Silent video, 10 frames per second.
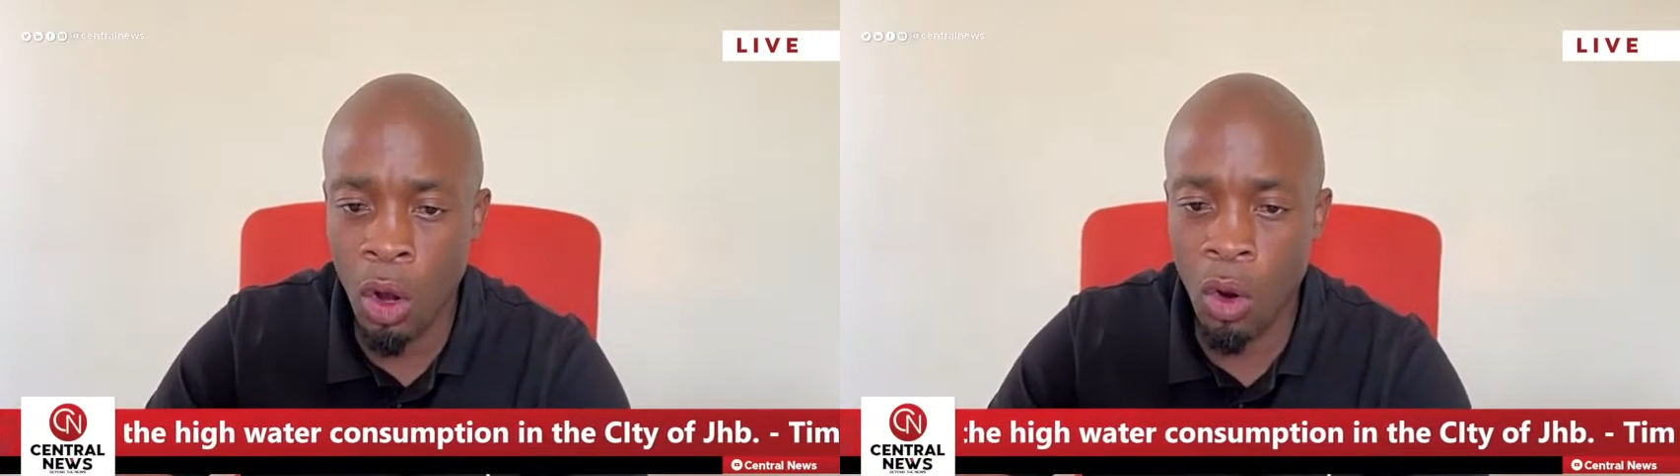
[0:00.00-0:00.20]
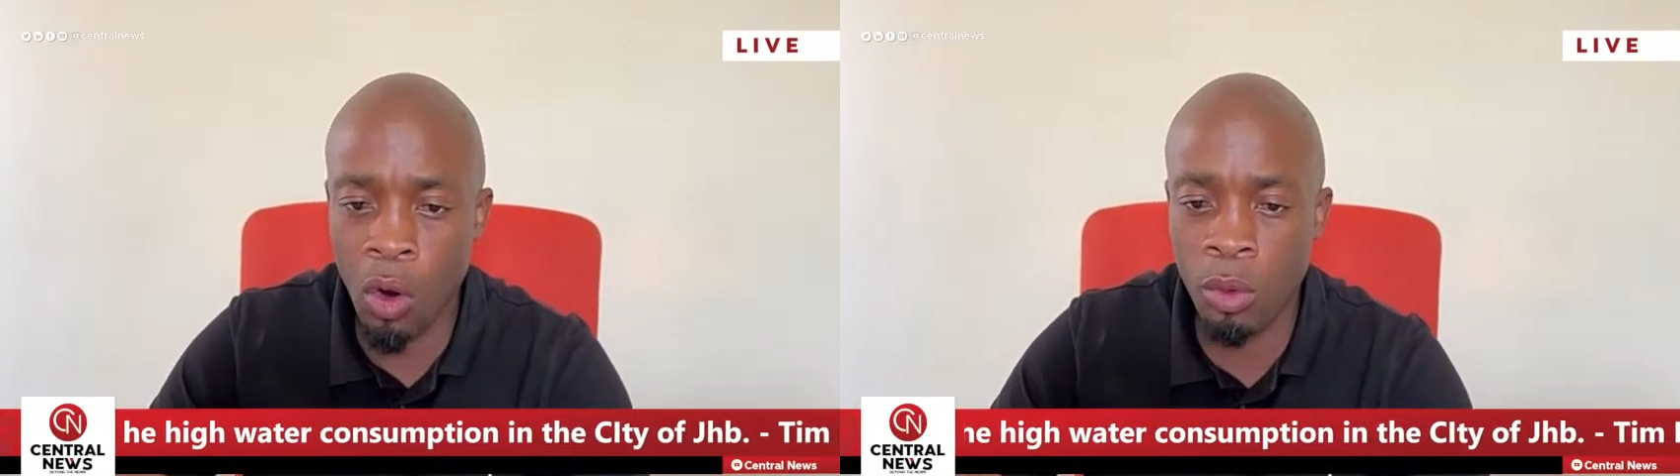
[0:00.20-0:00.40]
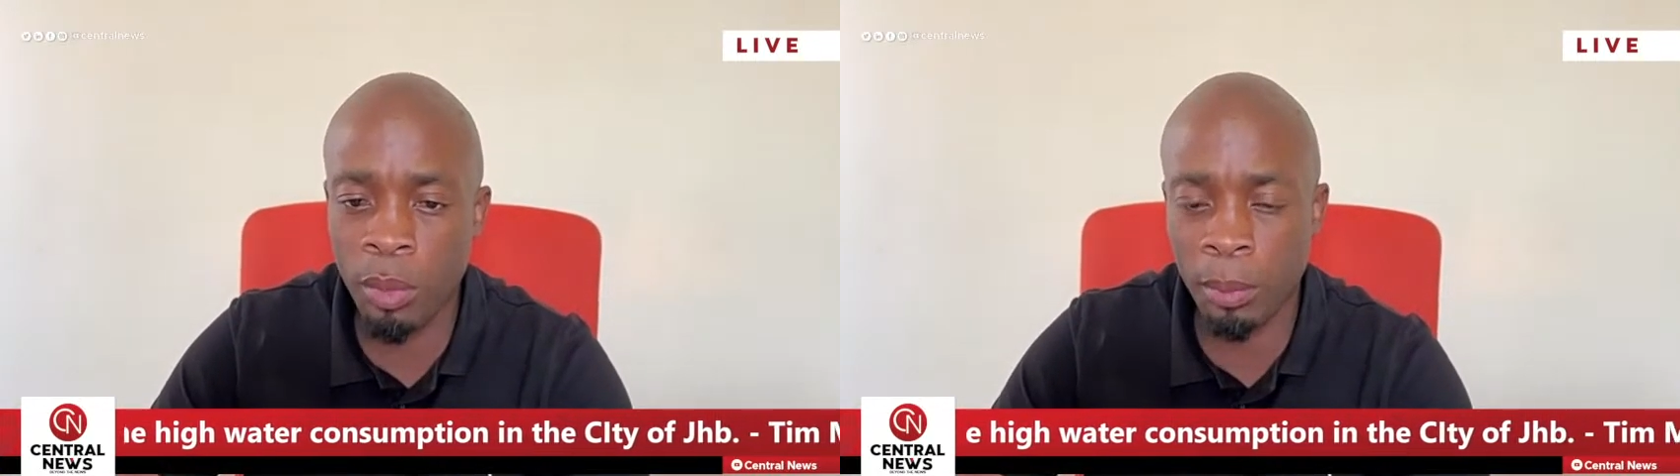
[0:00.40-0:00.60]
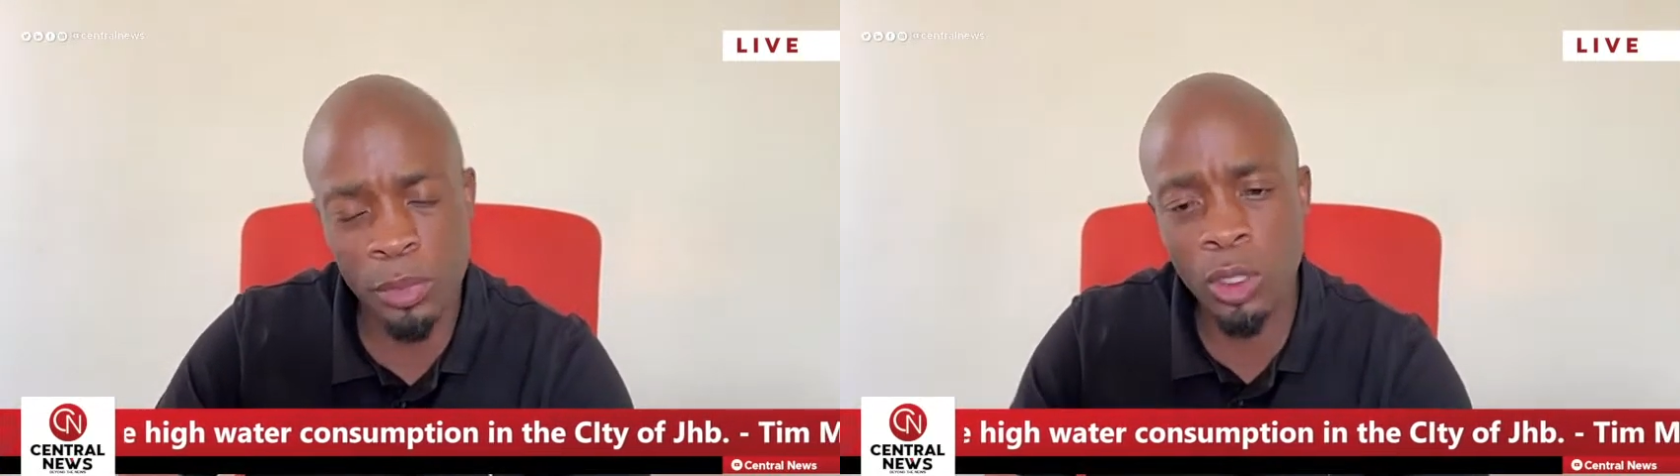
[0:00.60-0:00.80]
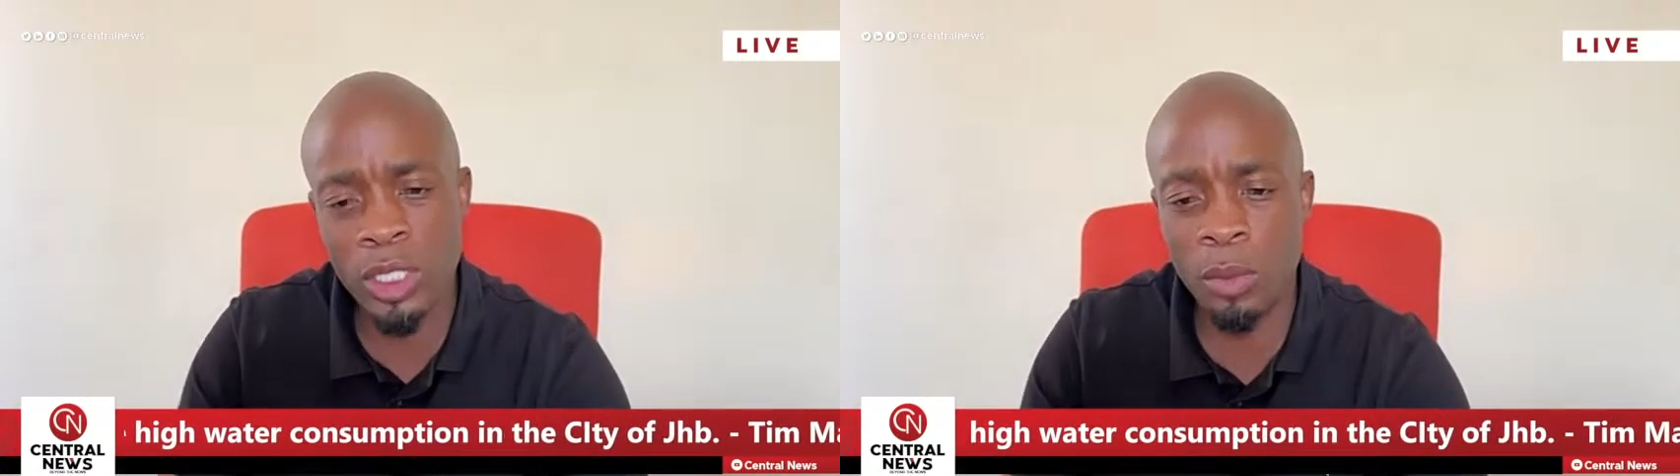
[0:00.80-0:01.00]
Or
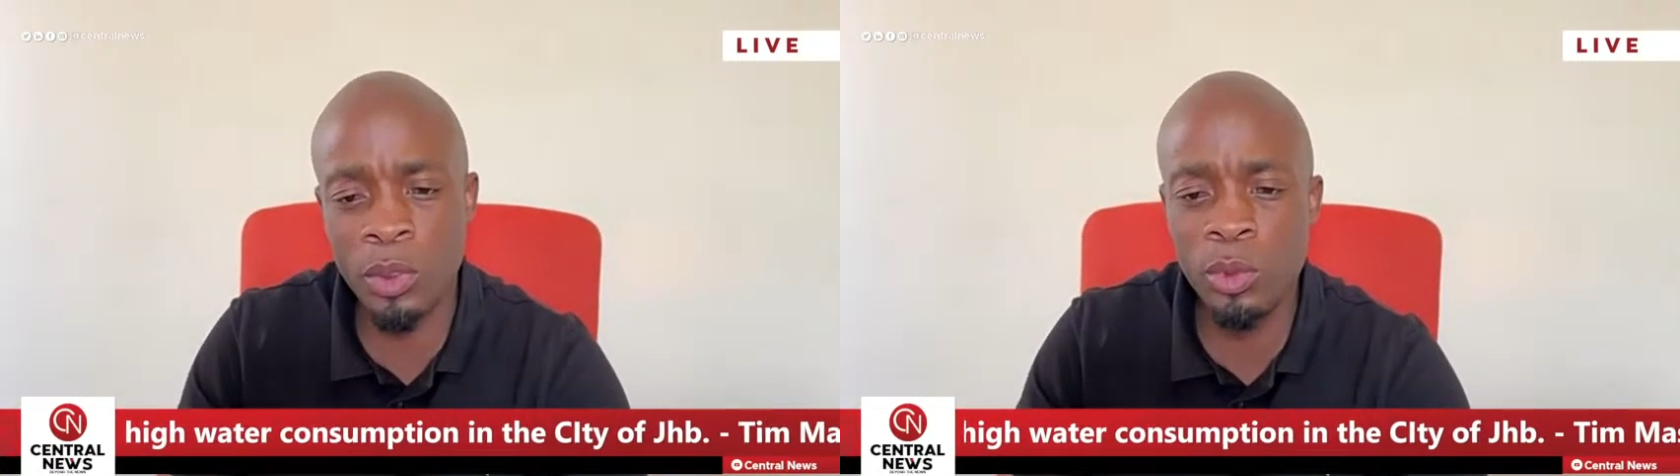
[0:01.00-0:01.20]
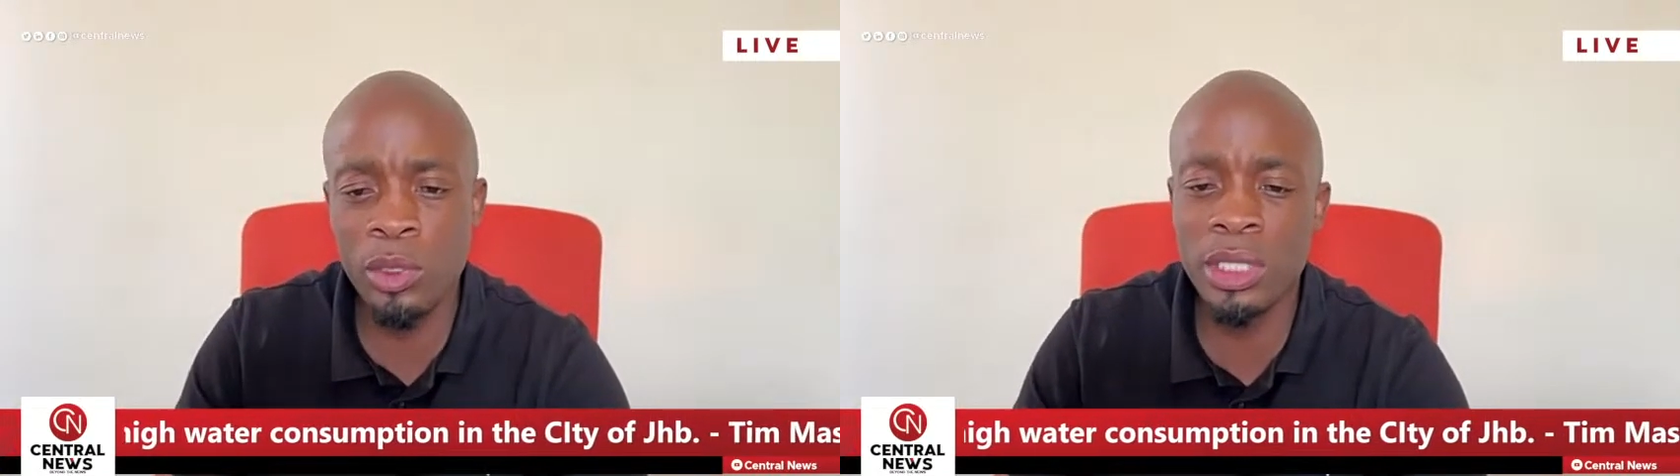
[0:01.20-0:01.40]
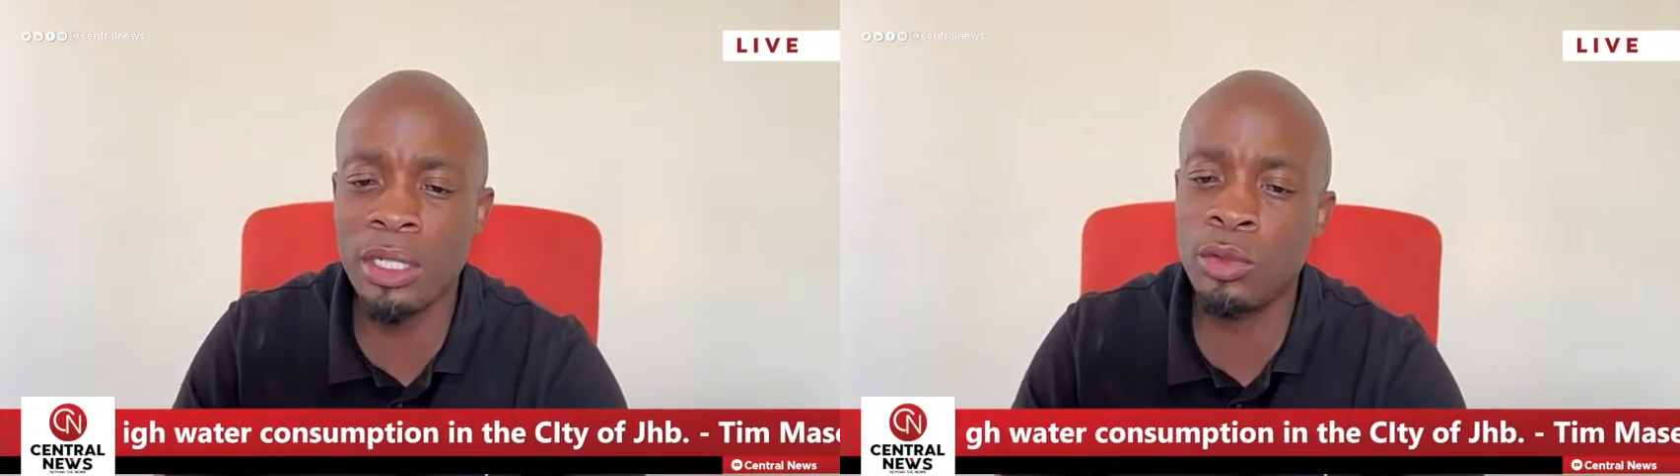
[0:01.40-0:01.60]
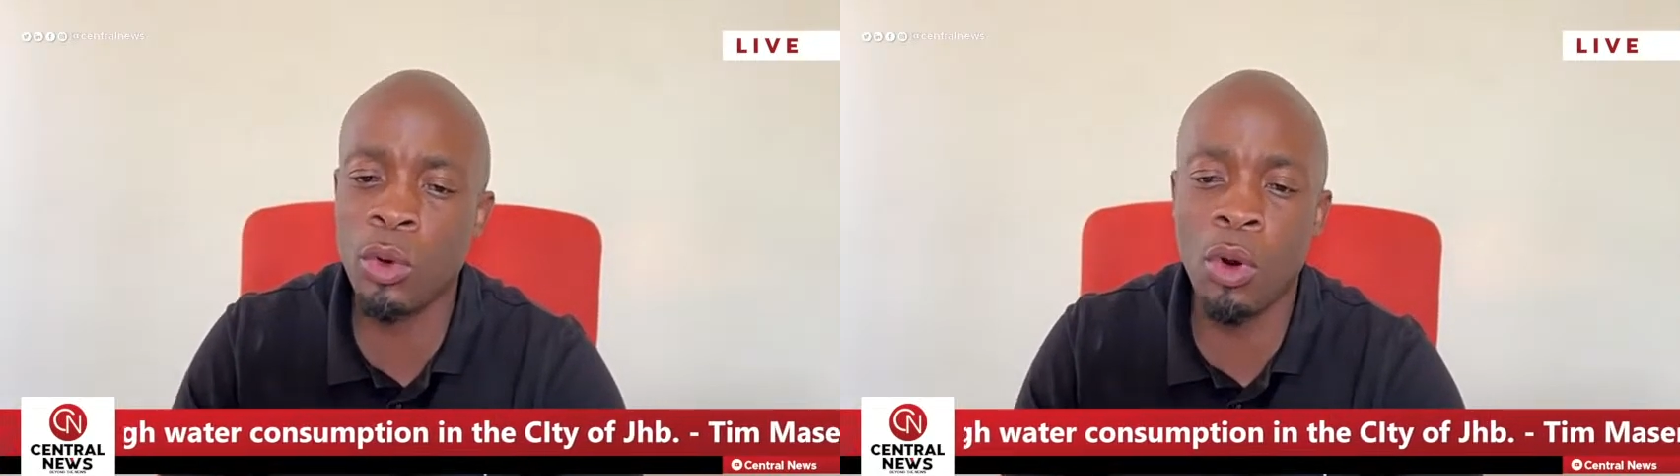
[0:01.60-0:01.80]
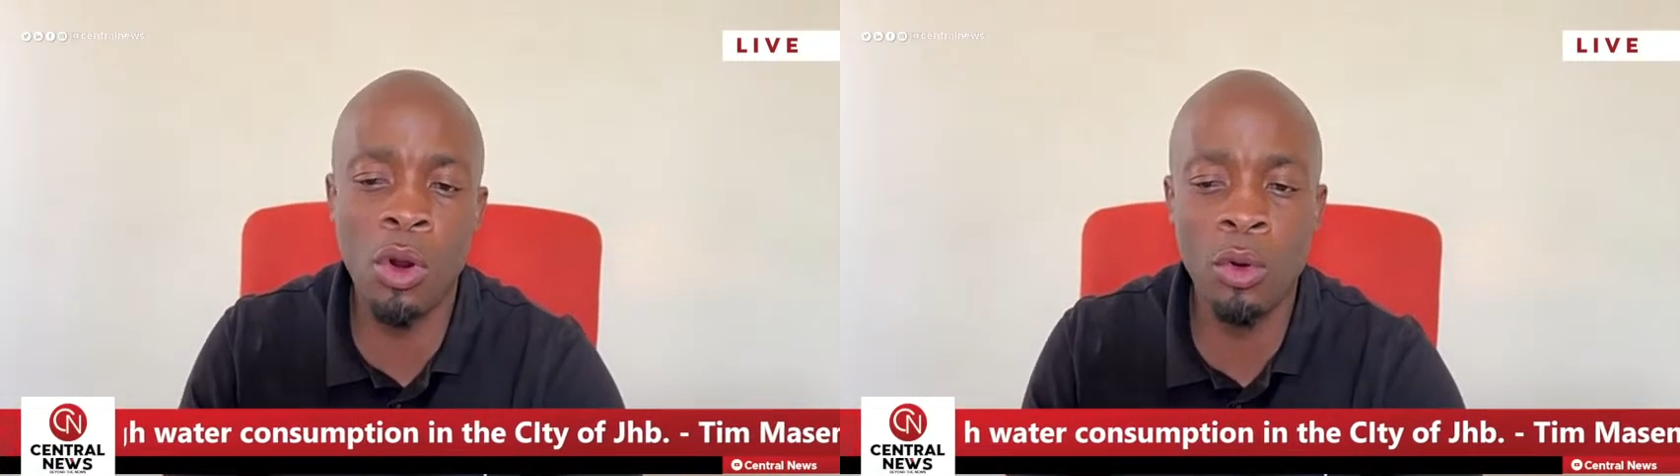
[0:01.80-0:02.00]
because our people will say,
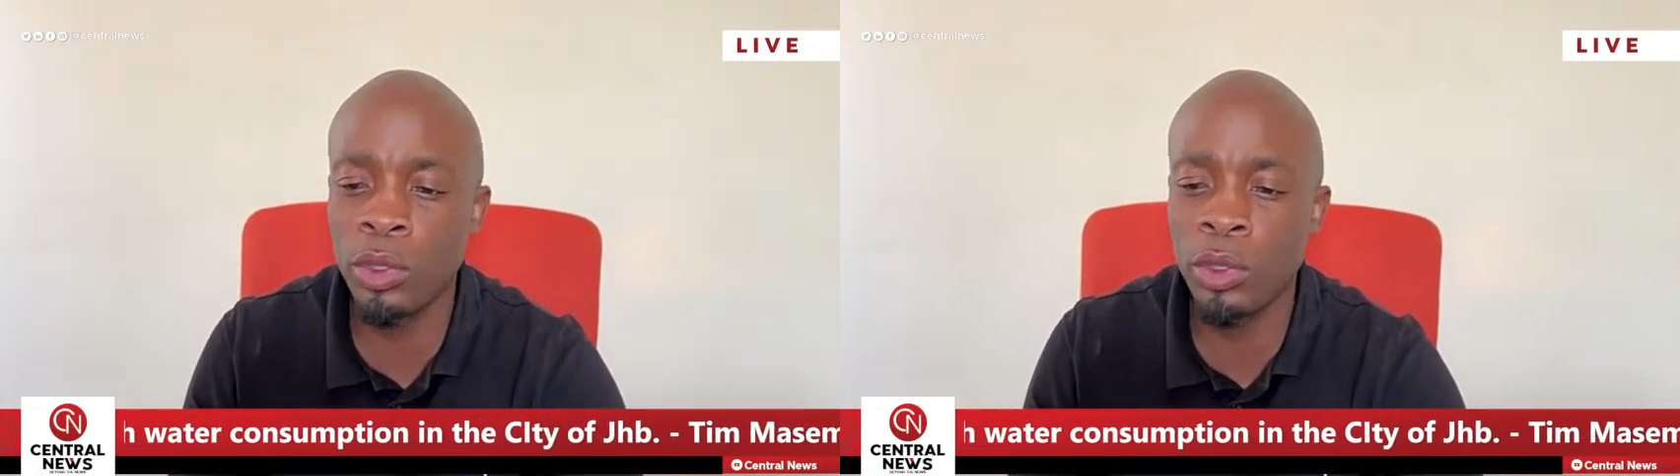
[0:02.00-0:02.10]
no,